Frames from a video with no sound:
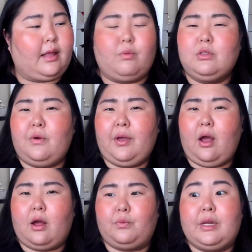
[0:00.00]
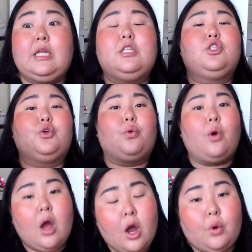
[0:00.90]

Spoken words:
Like, what's going on? We need to